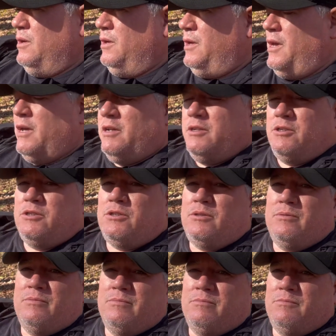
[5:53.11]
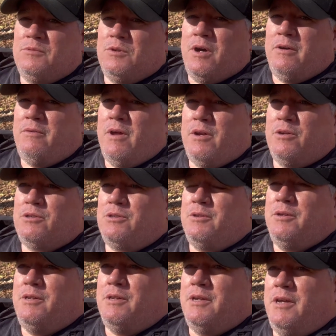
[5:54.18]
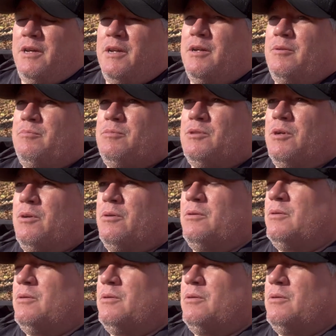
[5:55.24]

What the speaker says: can't just drive down the street and get it. So